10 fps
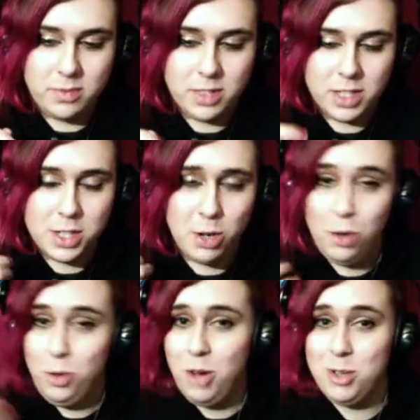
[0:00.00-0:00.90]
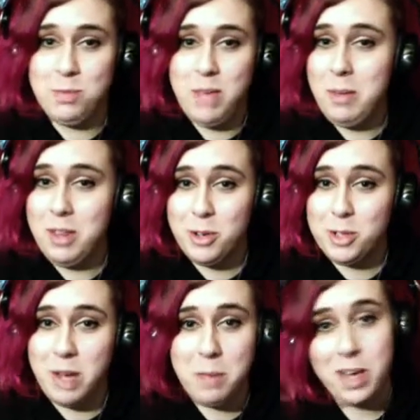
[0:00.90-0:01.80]
So who knows? Maybe those
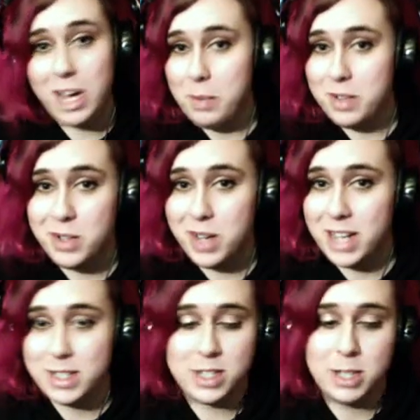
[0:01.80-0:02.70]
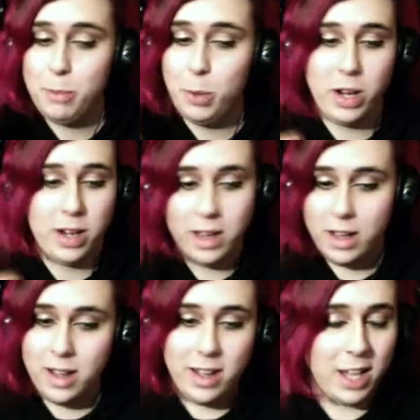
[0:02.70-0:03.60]
might be coming to you guys at some point
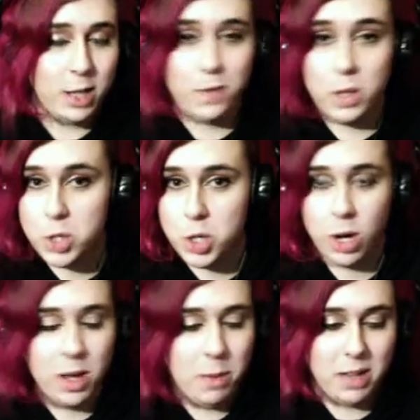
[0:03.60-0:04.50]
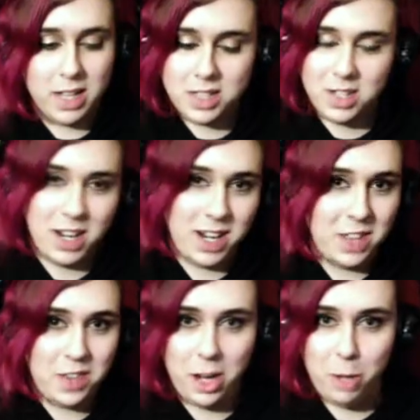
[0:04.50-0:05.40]
in the future, but that's not
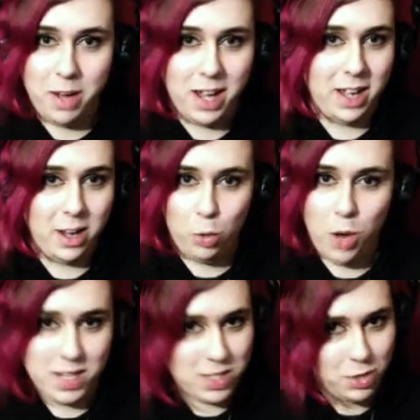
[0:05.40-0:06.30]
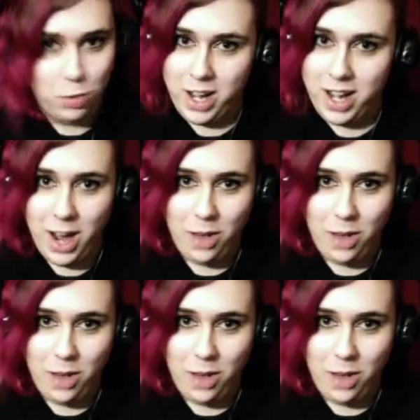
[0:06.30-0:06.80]
anything on my horizon right now.